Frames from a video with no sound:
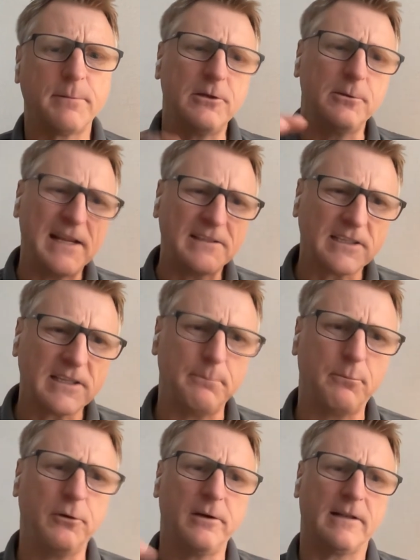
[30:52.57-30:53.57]
but you basically
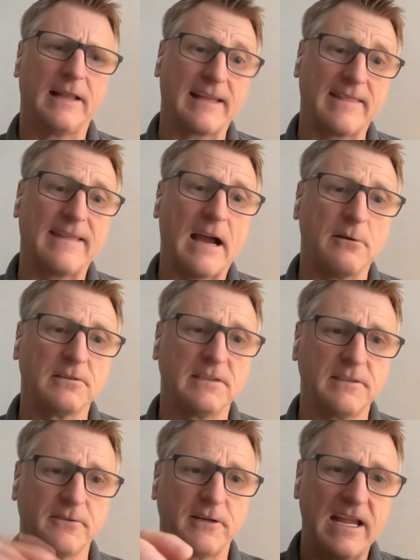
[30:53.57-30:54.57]
put like a thousand
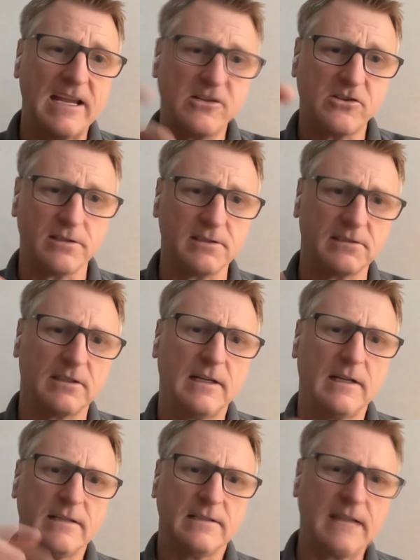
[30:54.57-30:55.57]
different agents
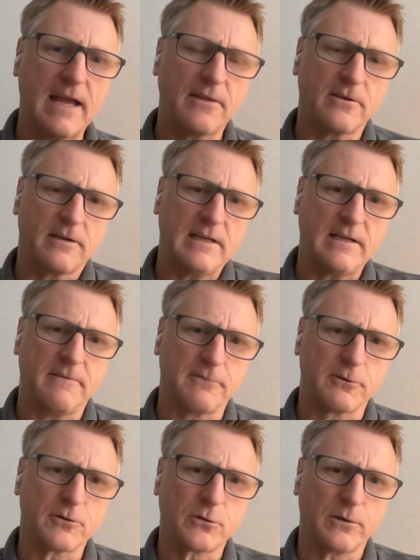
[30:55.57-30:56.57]
together in a
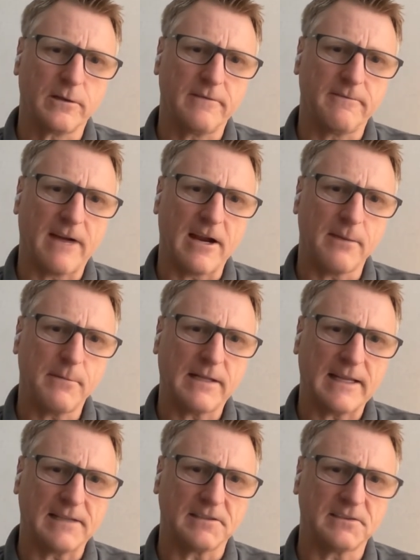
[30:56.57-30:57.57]
virtual environment,
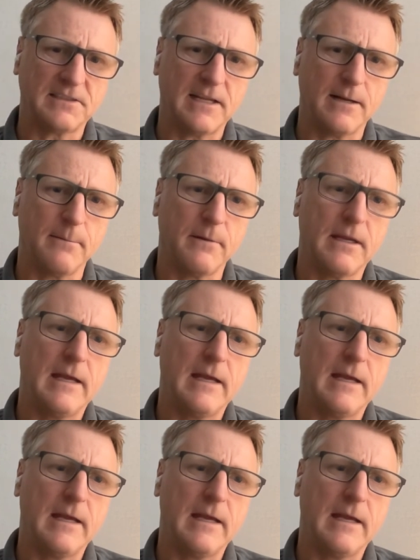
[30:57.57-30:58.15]
like a sim,